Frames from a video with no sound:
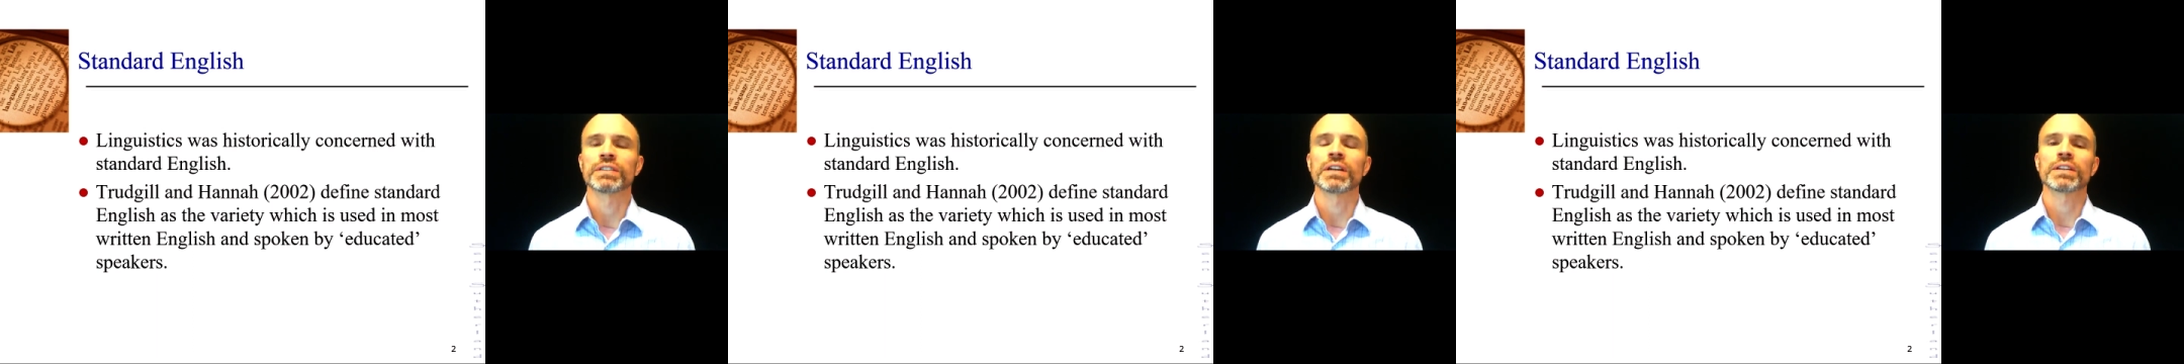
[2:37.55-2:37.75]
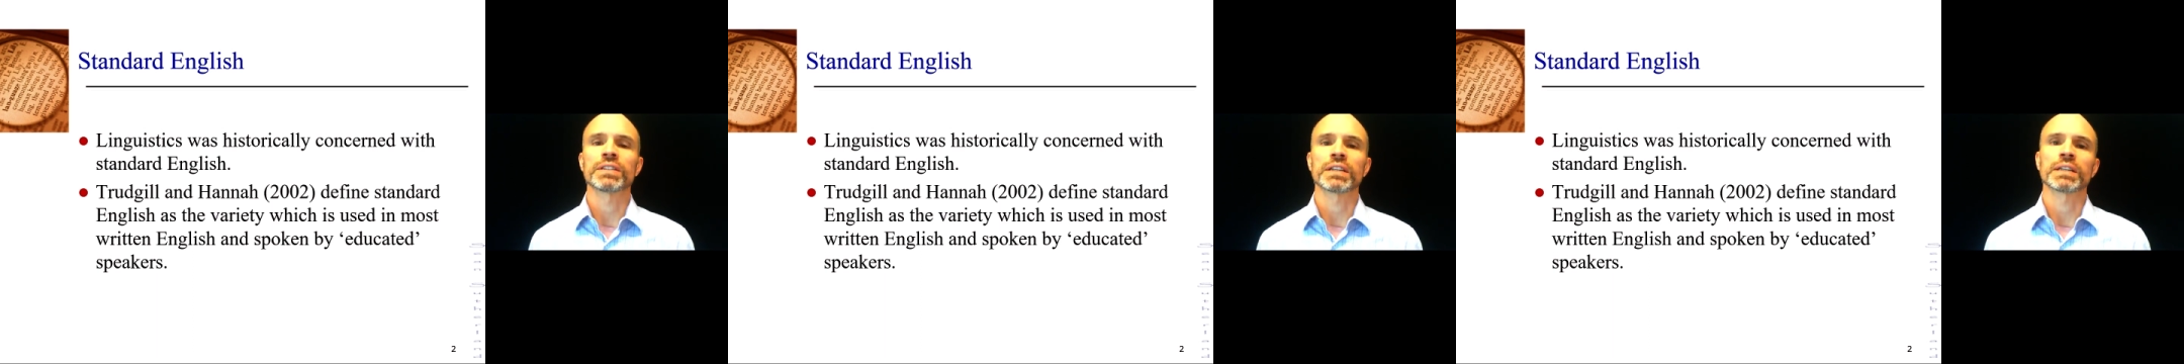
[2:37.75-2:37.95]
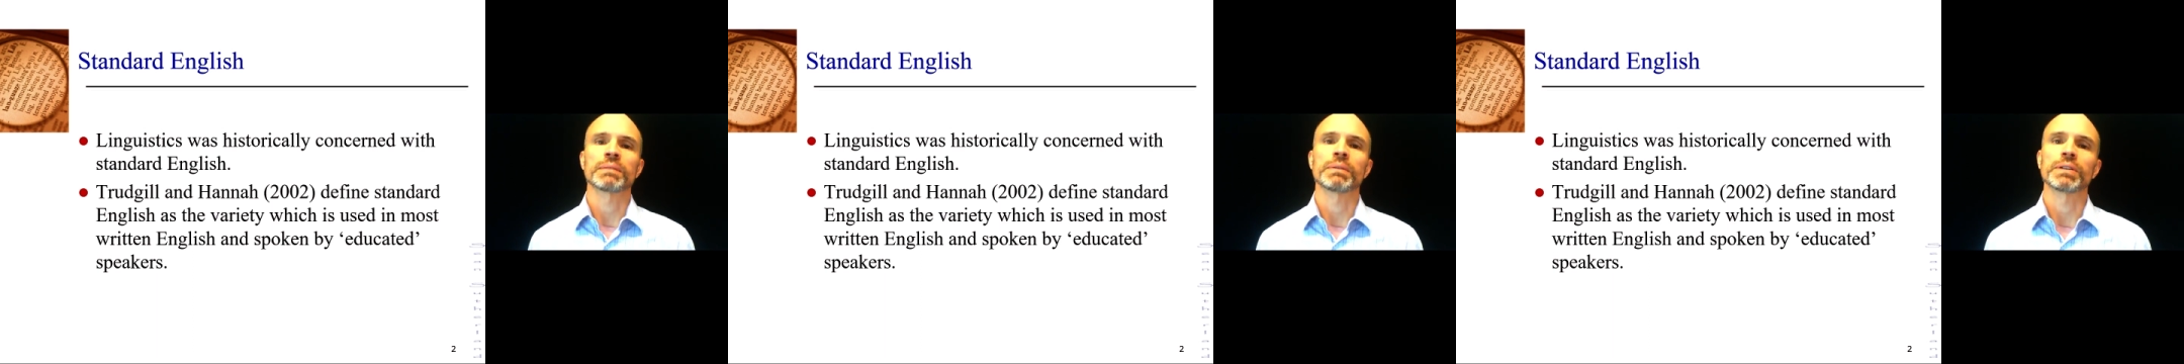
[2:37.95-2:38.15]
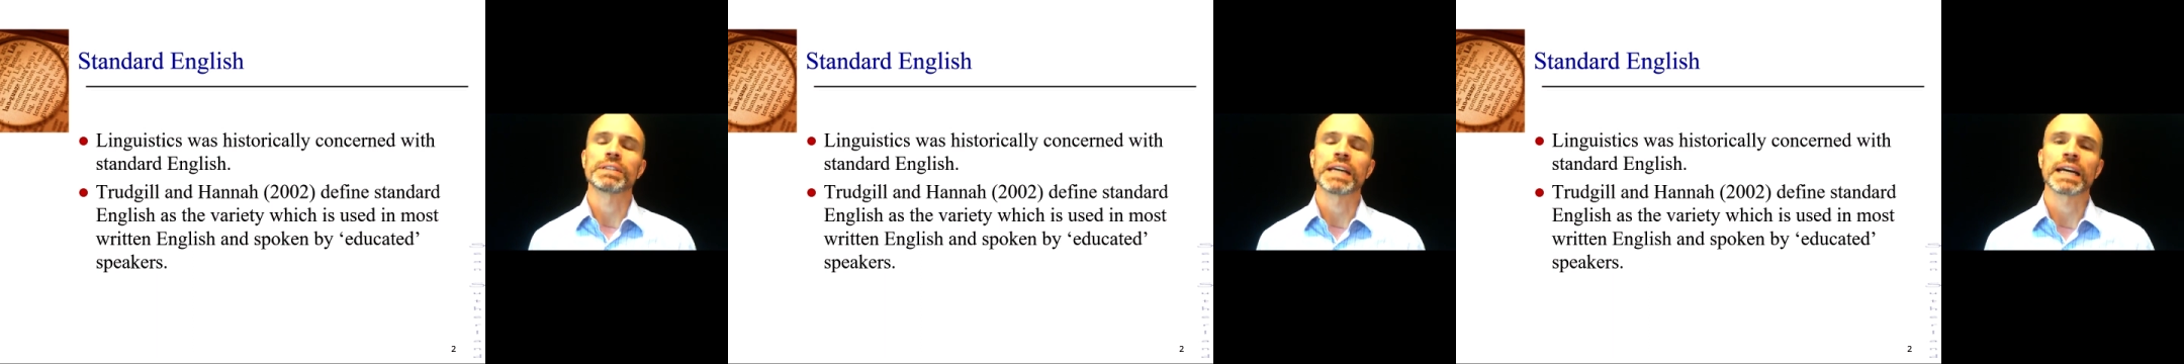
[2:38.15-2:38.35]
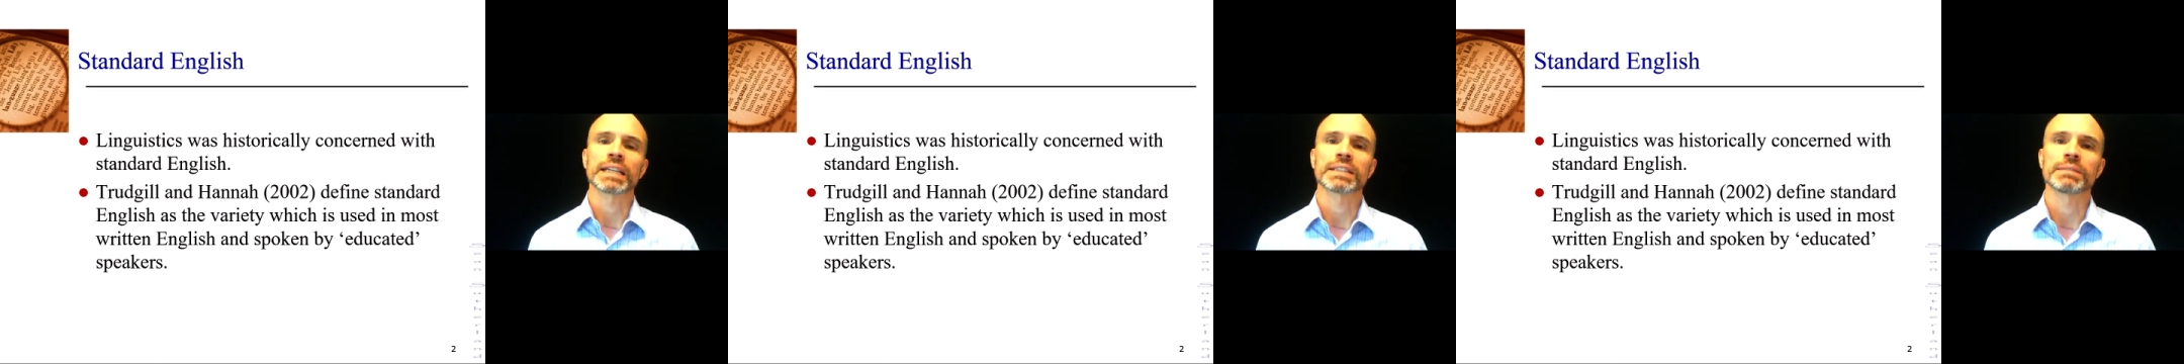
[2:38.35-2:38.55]
They're not talking
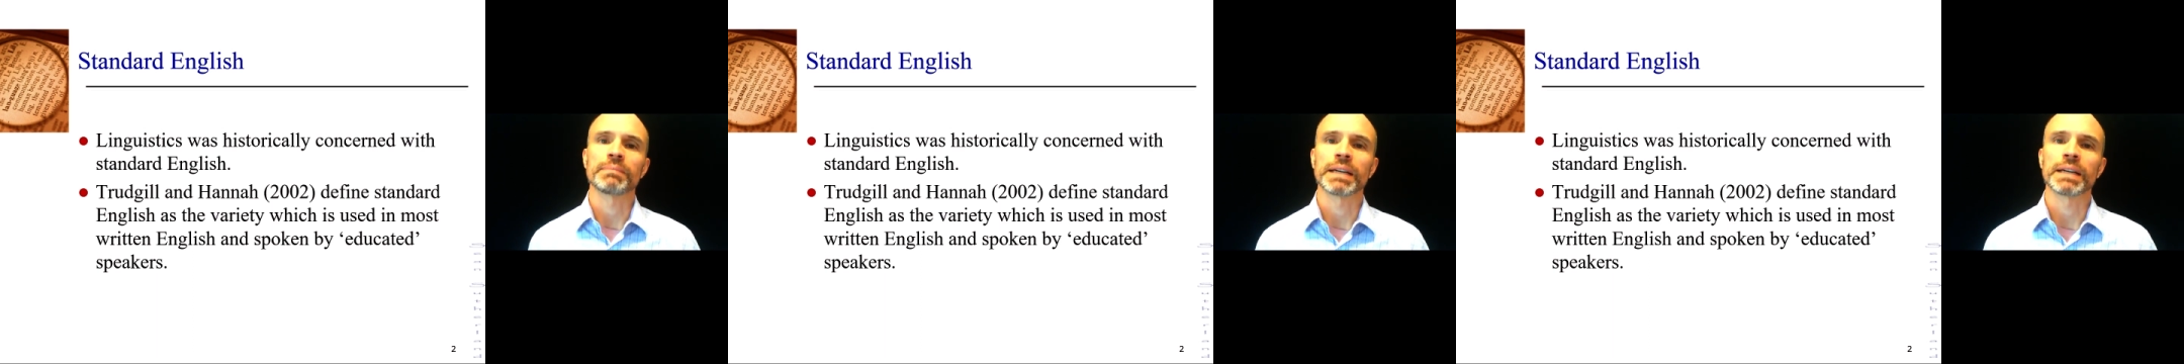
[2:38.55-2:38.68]
about text